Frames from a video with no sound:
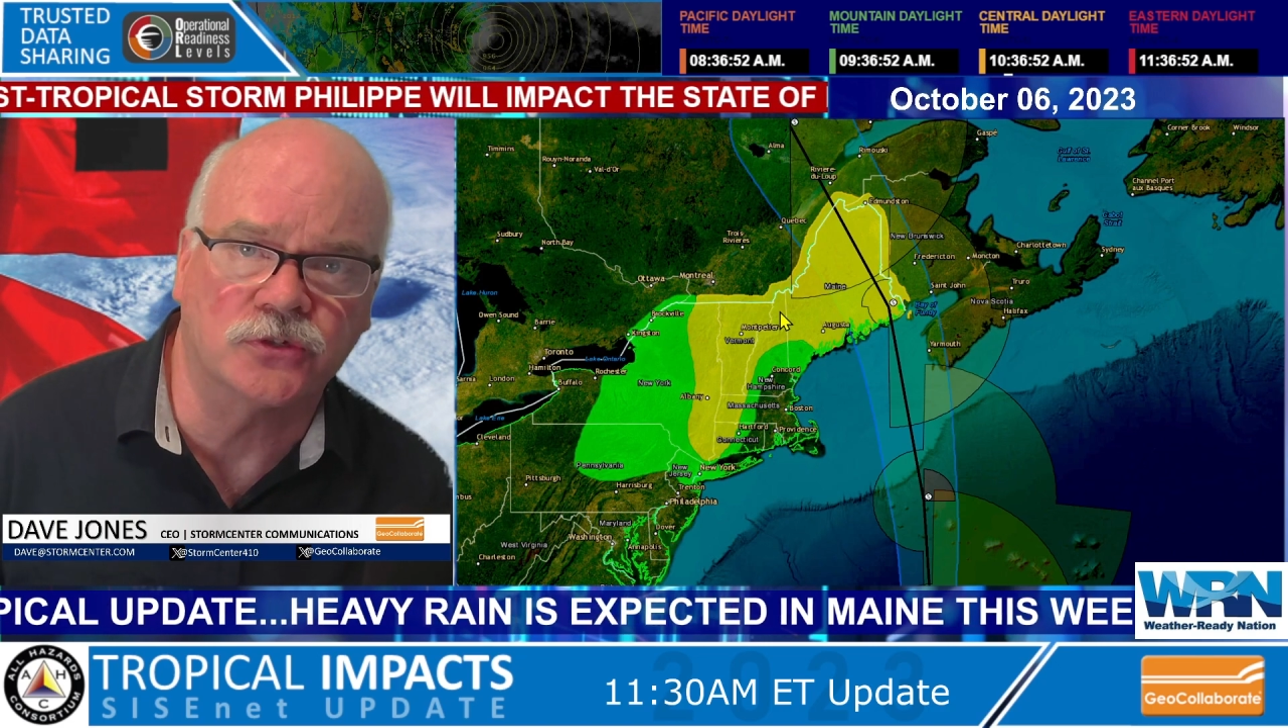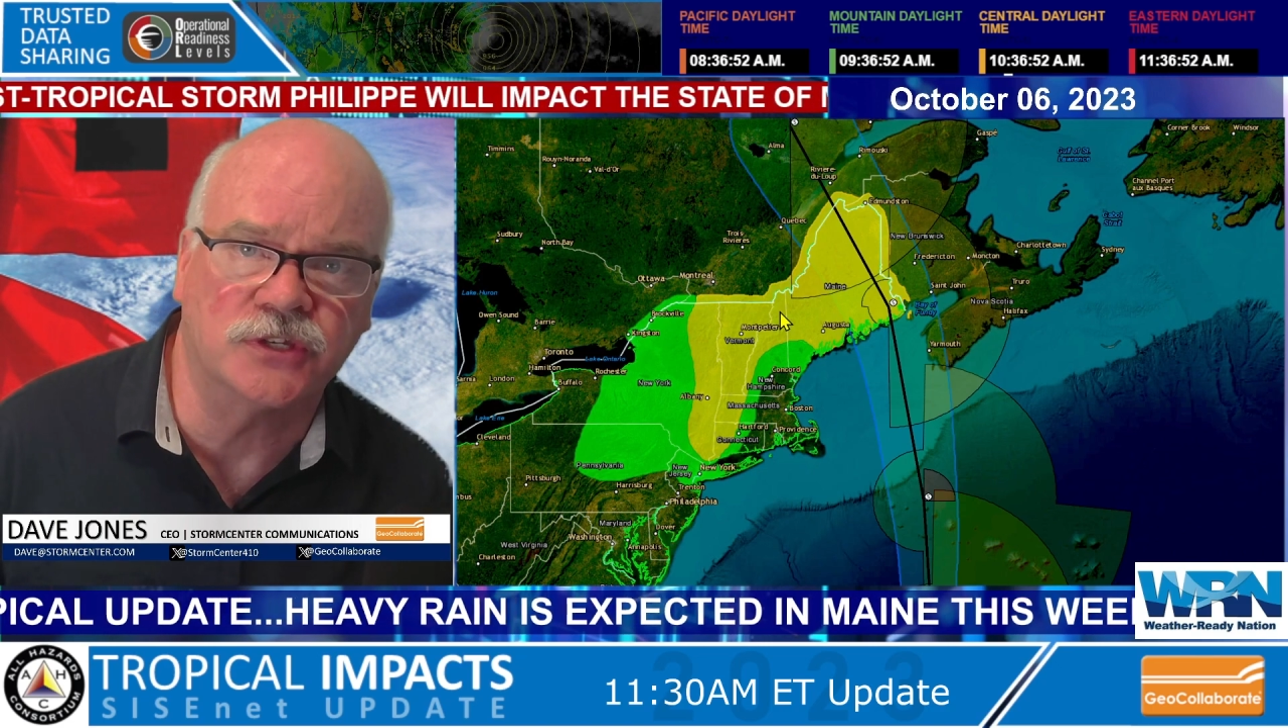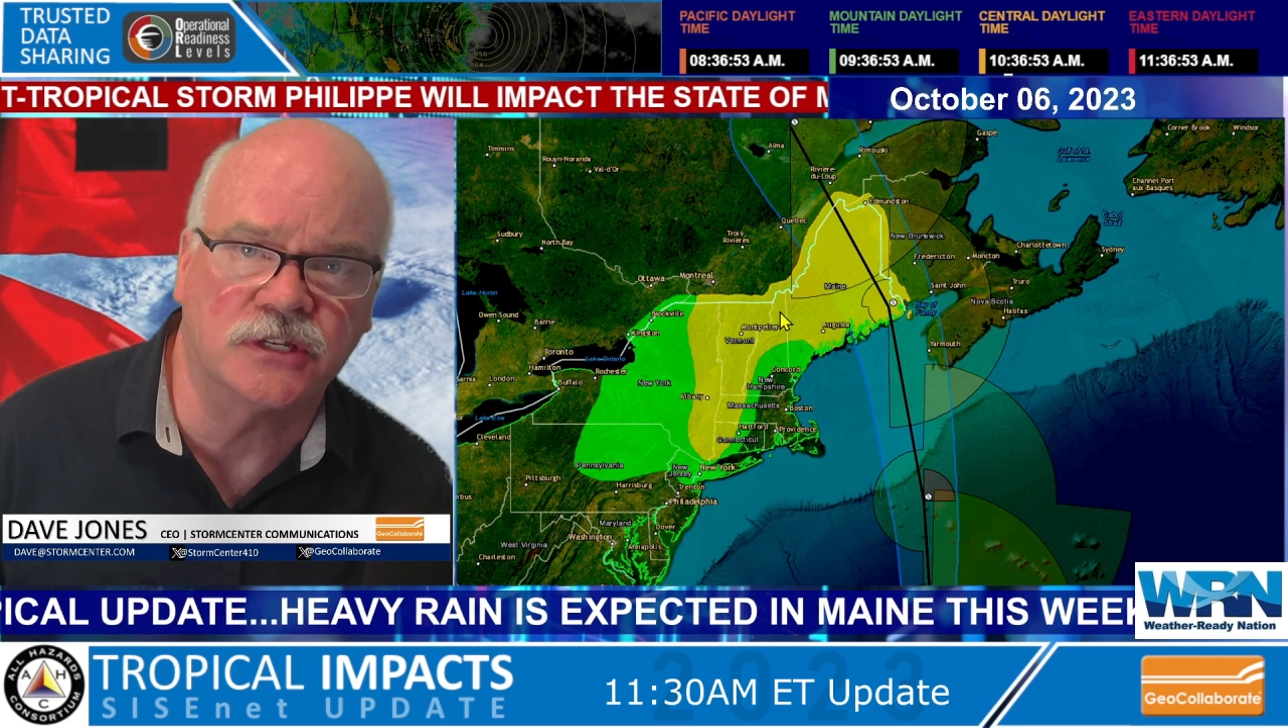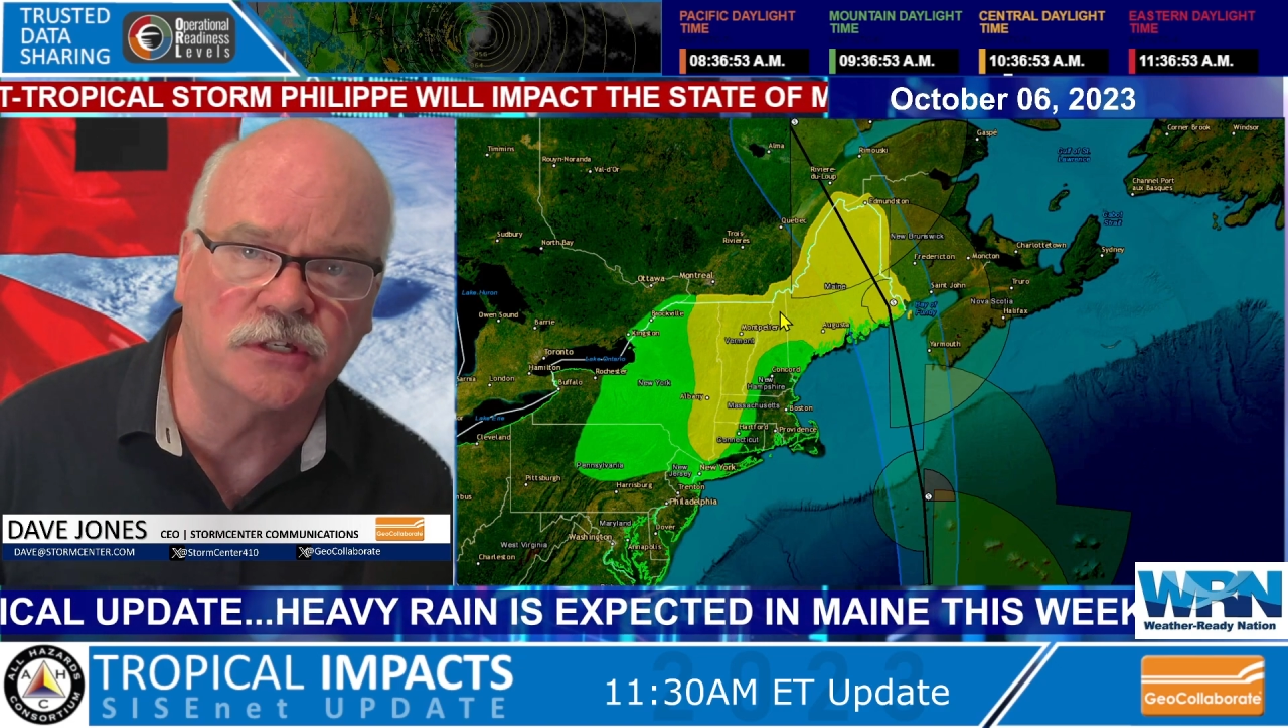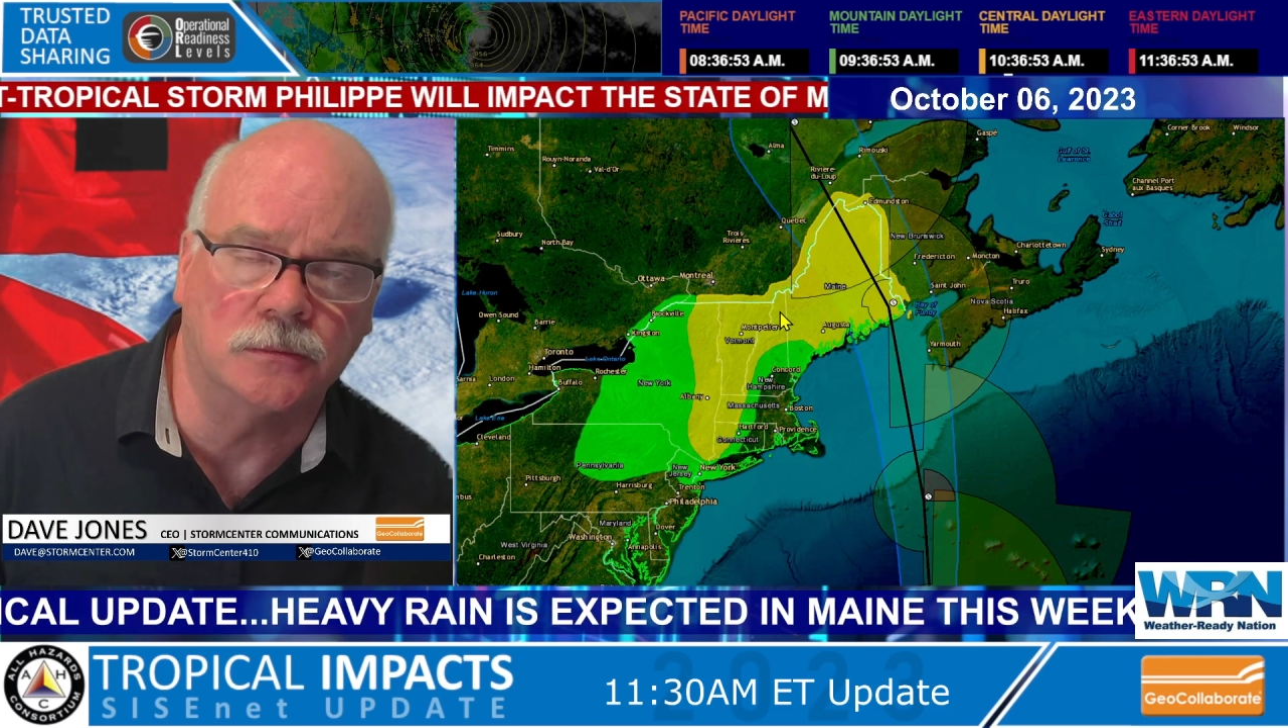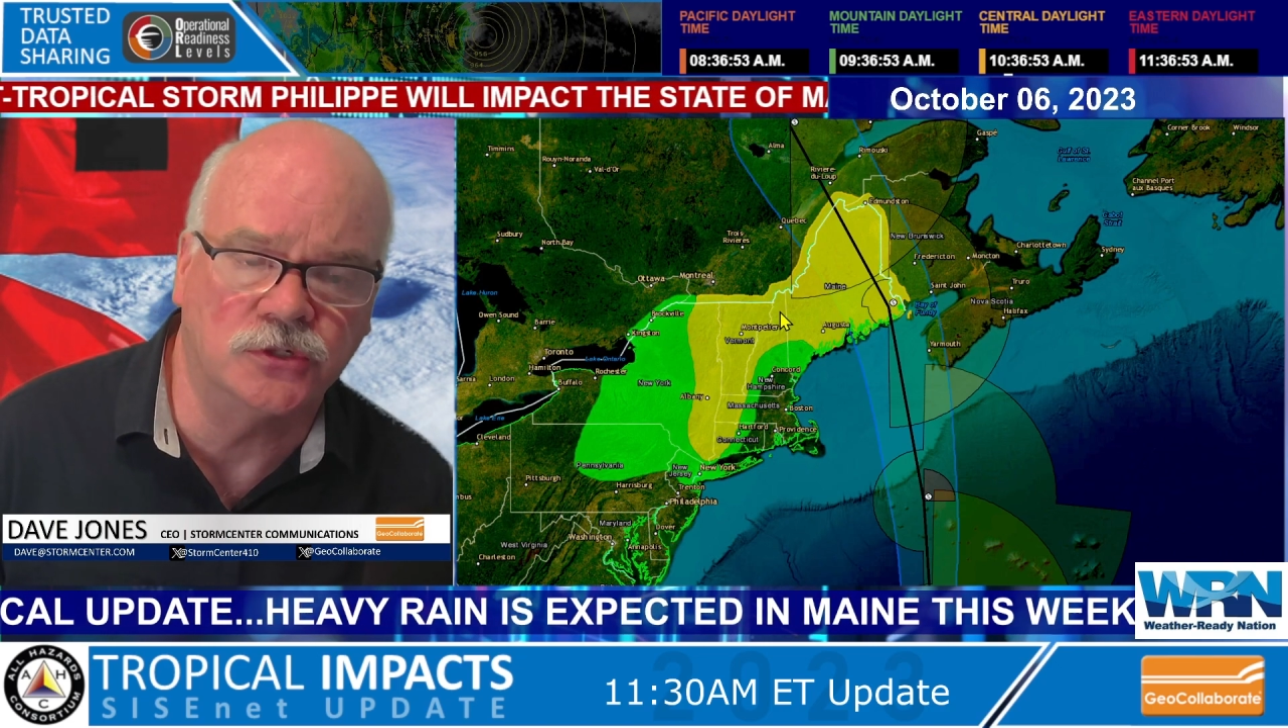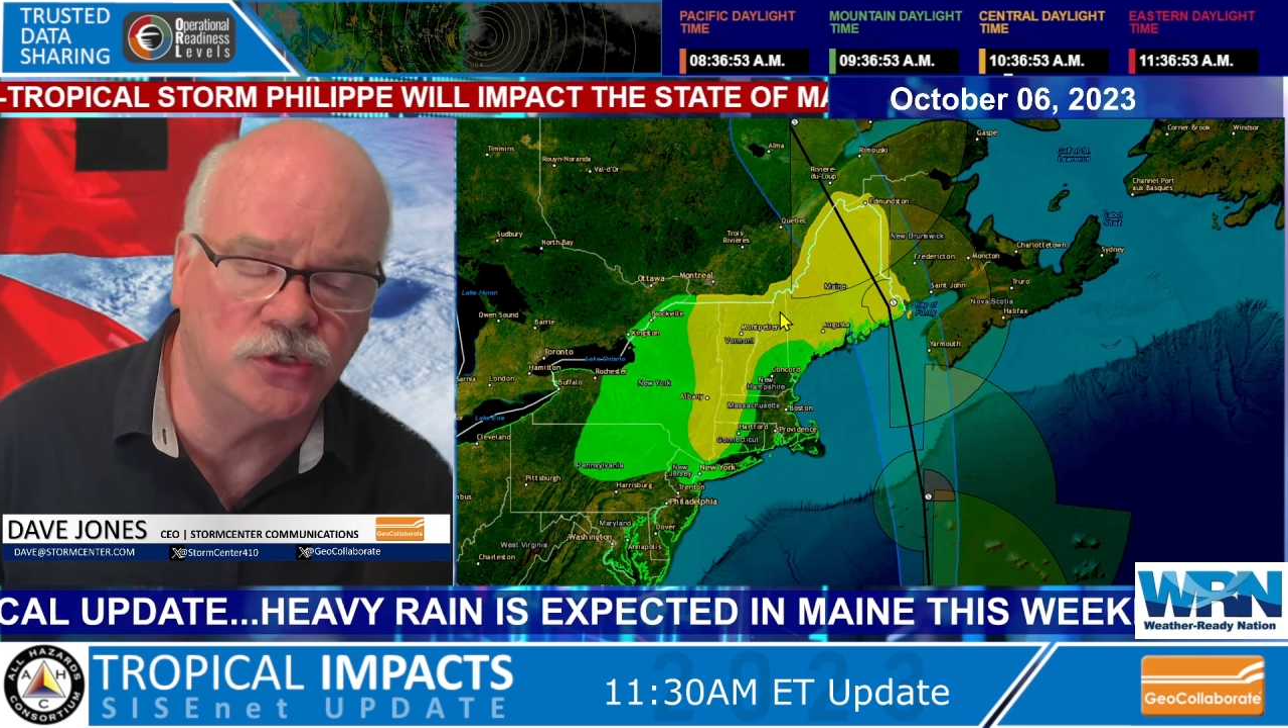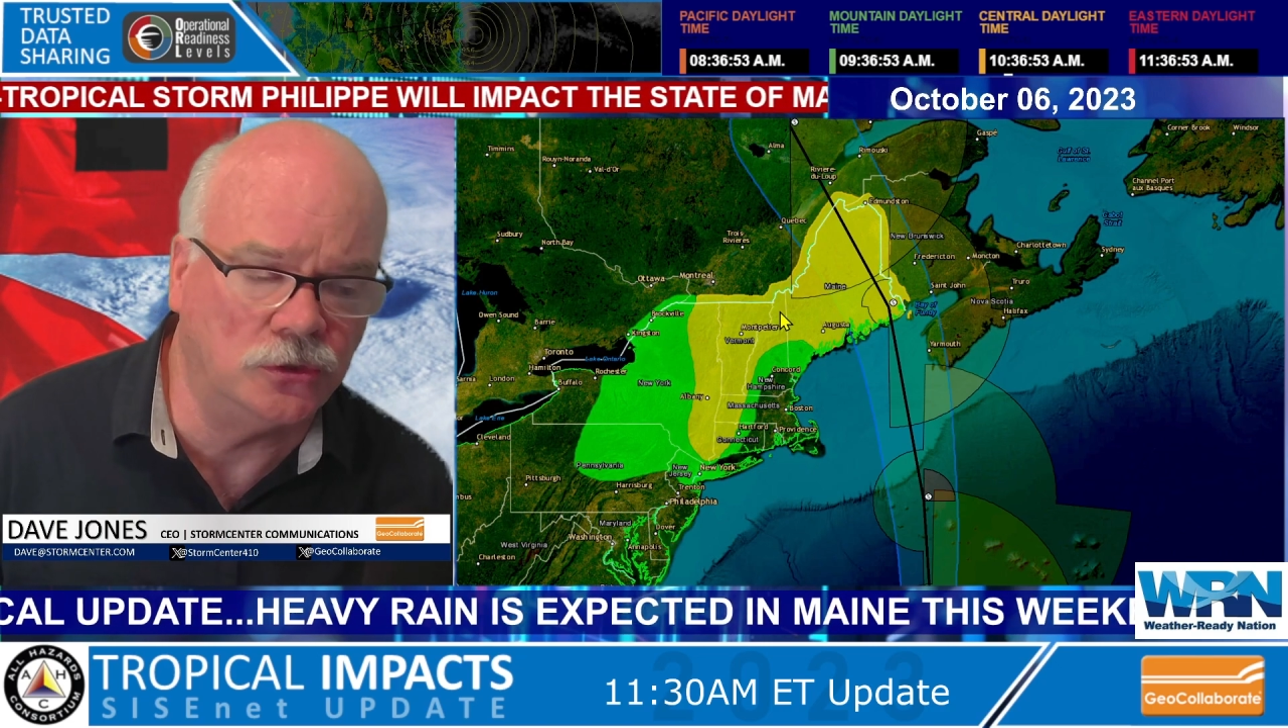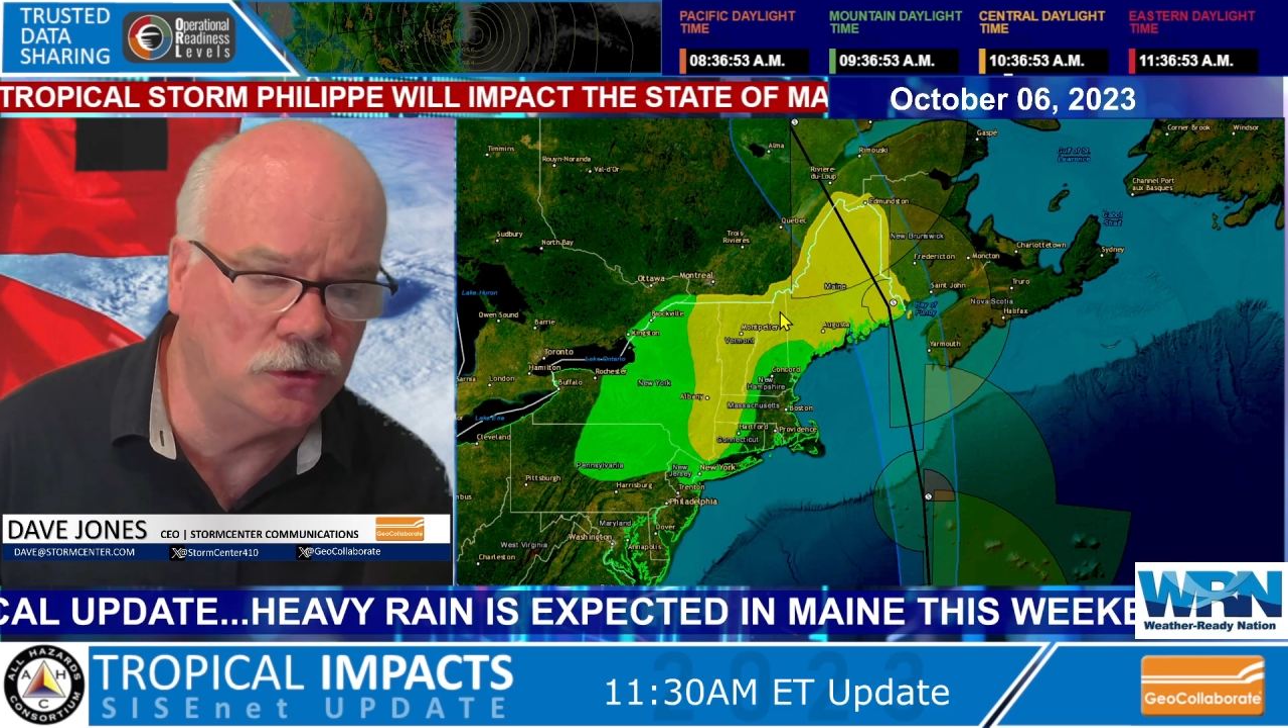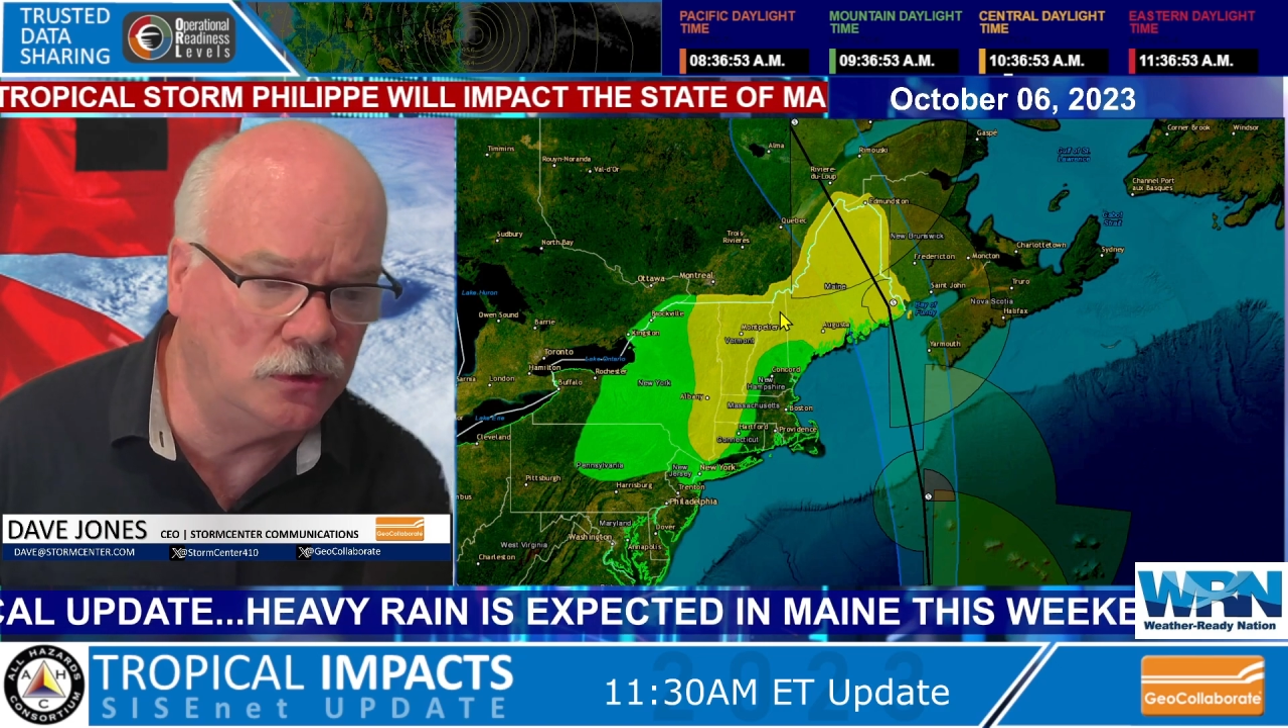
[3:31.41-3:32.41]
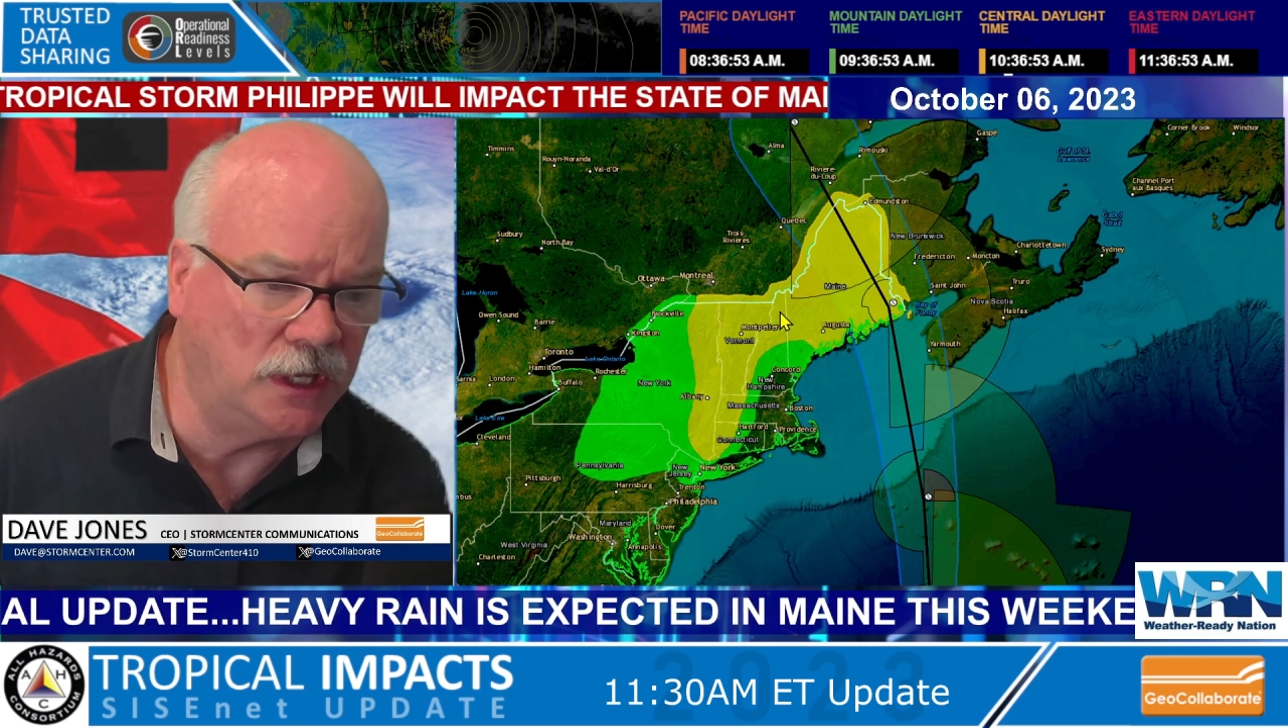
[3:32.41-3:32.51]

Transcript: systems do